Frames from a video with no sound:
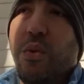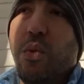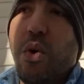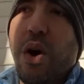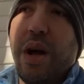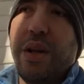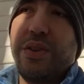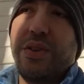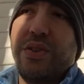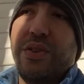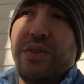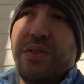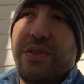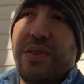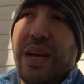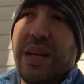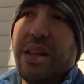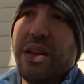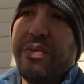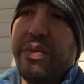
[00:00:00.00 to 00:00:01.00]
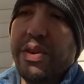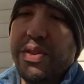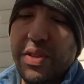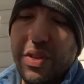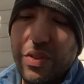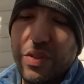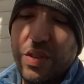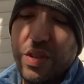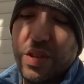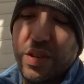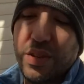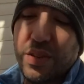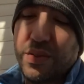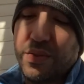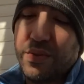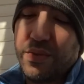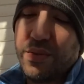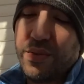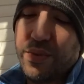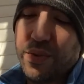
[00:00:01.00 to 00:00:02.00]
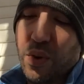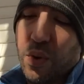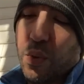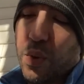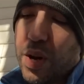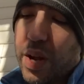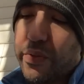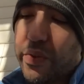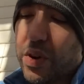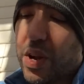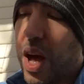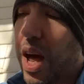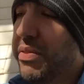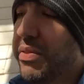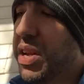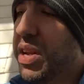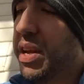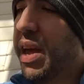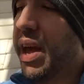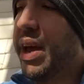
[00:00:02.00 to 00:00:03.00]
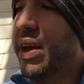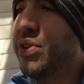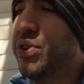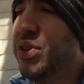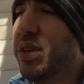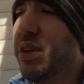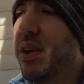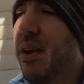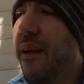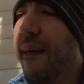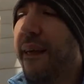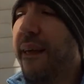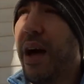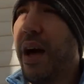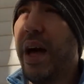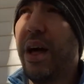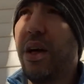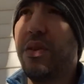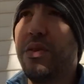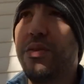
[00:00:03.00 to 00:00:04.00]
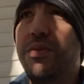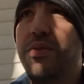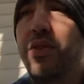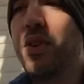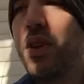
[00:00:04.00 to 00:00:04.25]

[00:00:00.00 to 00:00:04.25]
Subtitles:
watch television for whatever kind of an occasion, I